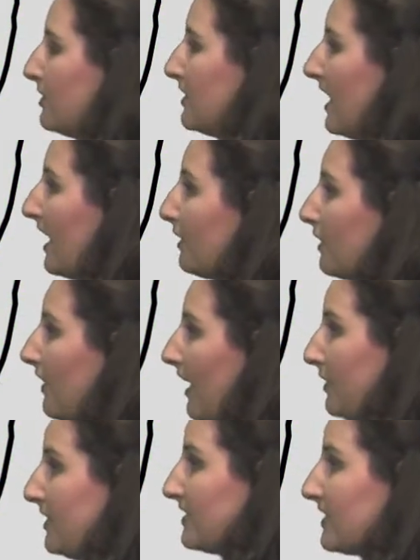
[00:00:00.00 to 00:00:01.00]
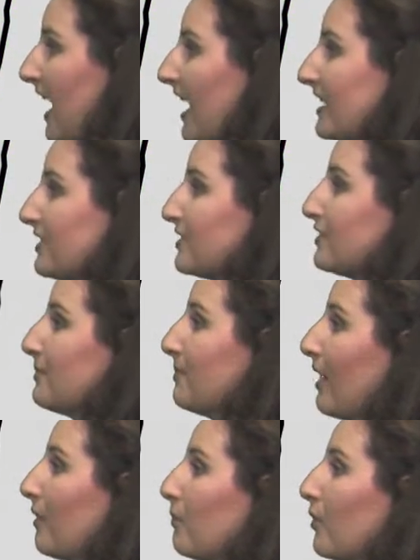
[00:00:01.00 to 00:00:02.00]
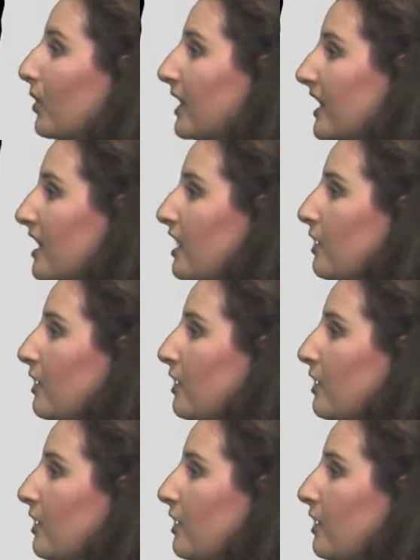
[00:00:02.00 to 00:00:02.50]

Tonight, cloudy sky into tomorrow morning.